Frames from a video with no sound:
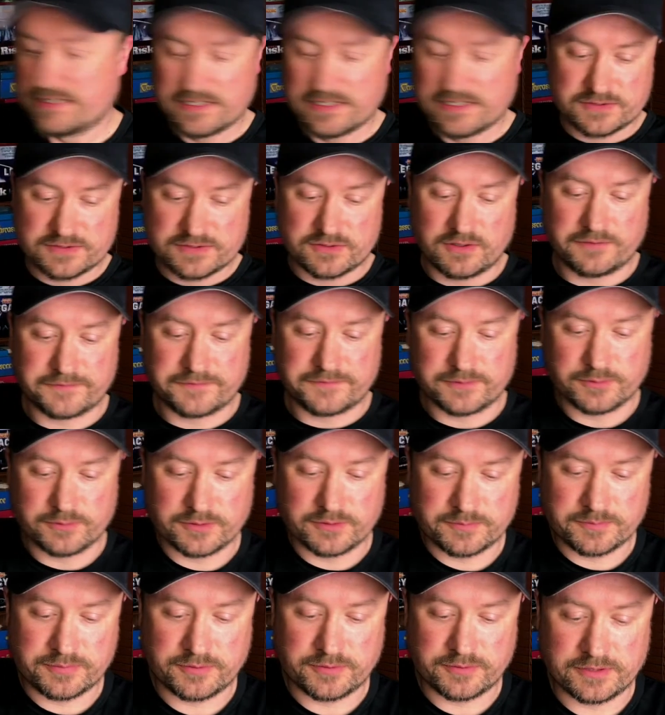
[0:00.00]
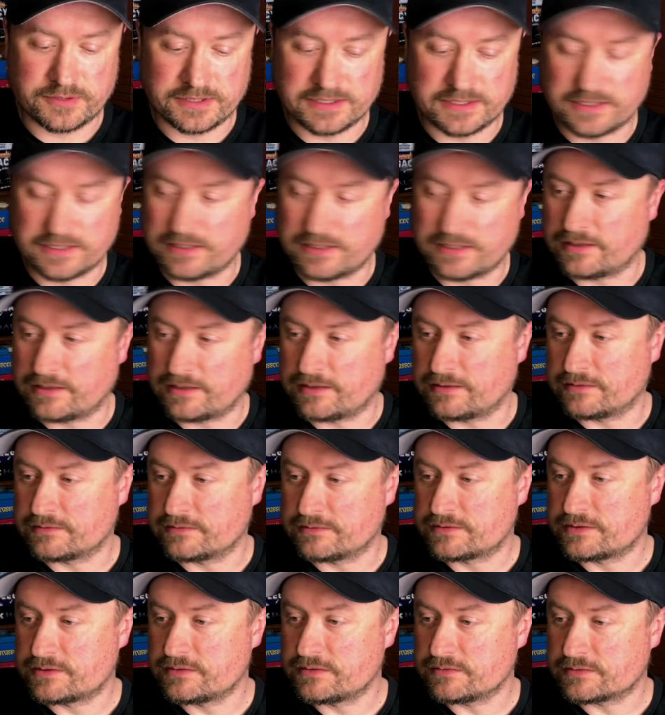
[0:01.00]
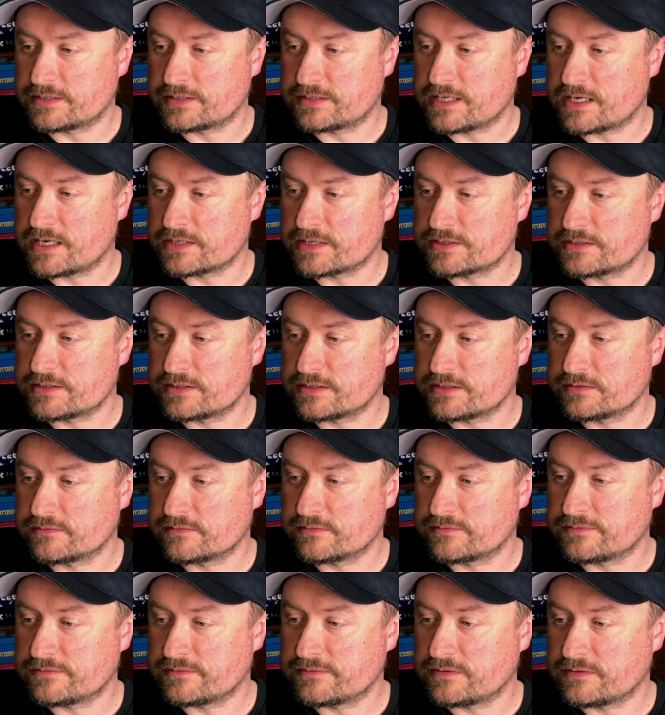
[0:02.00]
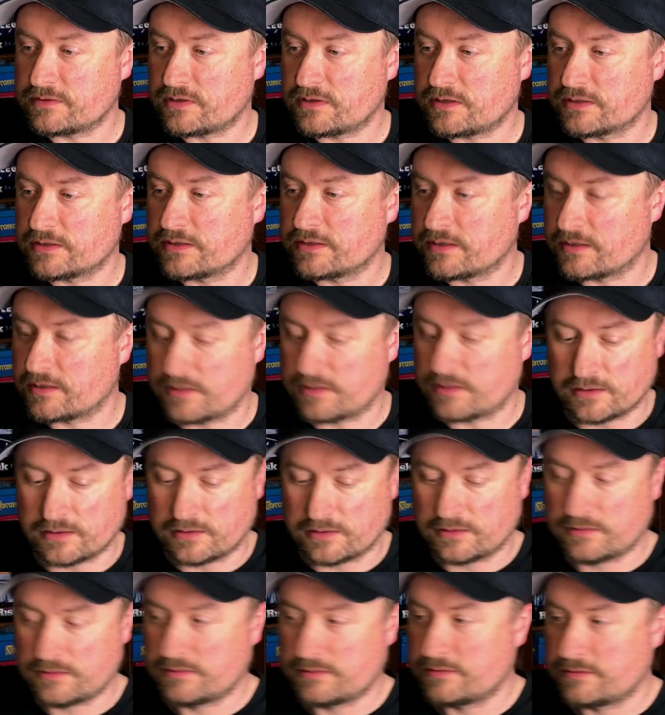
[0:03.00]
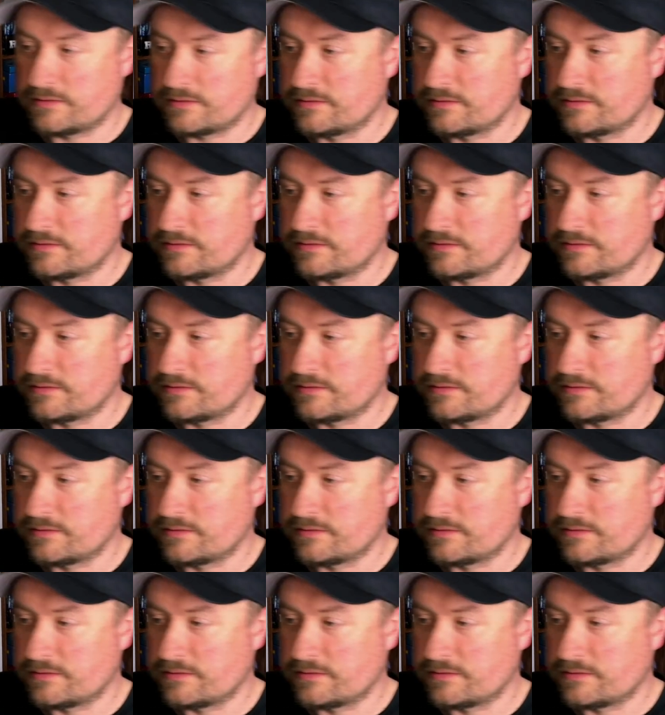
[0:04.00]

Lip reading: So if you were to put in geocaching vlogger,